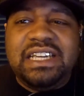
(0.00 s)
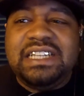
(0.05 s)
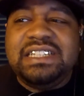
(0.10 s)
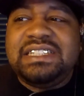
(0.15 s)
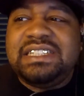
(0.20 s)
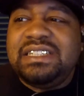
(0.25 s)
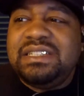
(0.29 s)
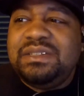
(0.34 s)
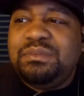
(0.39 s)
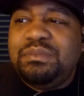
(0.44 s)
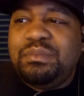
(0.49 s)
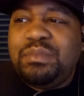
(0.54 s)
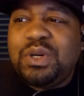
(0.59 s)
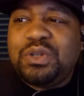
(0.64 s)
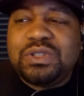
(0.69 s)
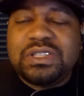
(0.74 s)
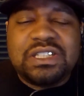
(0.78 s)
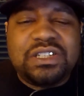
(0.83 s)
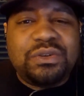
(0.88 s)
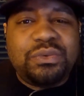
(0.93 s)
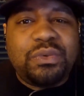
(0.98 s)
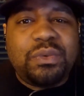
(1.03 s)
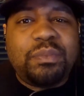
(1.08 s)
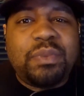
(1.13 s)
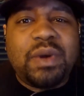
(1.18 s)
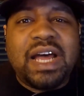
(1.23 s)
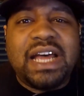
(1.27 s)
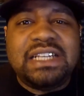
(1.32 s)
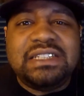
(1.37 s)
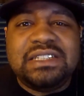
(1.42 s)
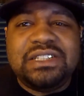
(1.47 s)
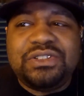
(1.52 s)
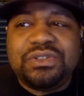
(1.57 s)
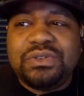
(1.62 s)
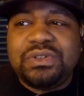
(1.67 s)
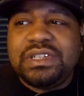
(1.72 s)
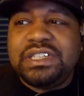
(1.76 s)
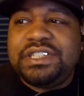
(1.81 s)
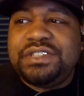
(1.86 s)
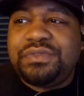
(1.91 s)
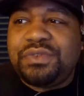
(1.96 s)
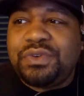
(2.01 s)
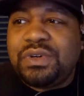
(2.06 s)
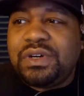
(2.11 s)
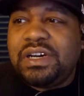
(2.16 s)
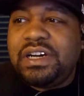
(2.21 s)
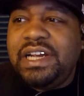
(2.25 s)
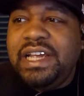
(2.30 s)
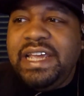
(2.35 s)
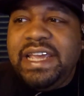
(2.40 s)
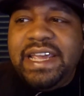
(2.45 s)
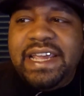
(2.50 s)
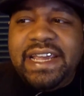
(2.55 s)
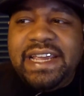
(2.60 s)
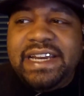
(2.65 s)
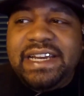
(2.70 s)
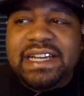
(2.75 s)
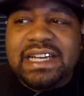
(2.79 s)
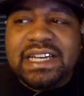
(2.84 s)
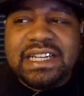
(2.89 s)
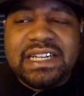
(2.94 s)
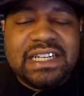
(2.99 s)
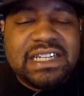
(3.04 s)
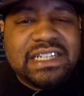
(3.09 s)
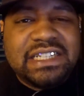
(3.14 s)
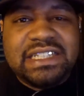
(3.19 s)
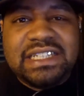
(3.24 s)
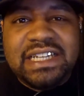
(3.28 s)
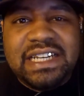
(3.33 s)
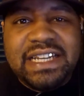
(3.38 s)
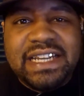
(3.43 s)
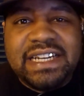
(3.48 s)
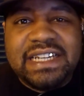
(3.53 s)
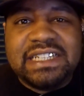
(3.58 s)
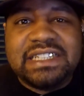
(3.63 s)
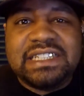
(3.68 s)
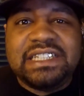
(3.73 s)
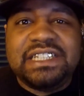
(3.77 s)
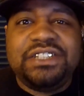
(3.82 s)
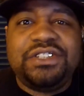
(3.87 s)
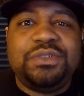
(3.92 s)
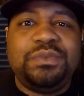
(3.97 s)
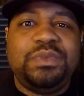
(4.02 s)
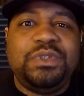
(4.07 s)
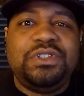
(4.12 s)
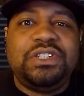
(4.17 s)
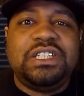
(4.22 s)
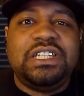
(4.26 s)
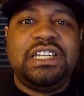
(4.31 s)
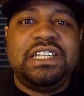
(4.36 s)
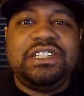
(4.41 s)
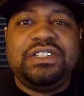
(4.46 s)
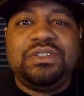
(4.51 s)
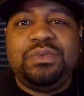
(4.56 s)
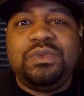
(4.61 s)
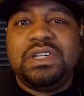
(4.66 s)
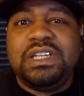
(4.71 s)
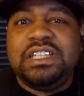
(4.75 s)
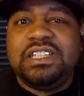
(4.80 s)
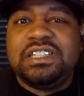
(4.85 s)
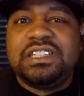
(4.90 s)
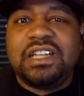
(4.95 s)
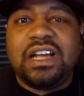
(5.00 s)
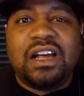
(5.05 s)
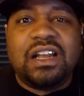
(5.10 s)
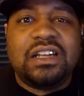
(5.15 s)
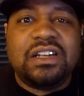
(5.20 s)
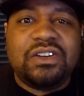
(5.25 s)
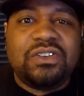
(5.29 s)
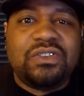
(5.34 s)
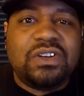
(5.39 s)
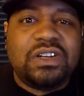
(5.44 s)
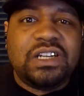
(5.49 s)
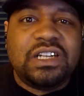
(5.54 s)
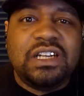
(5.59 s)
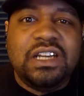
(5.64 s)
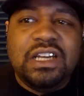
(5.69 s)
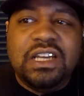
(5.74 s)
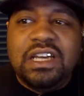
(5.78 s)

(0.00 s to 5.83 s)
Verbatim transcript: it's in most of the repositories for any Linux distribution that you want to install it on.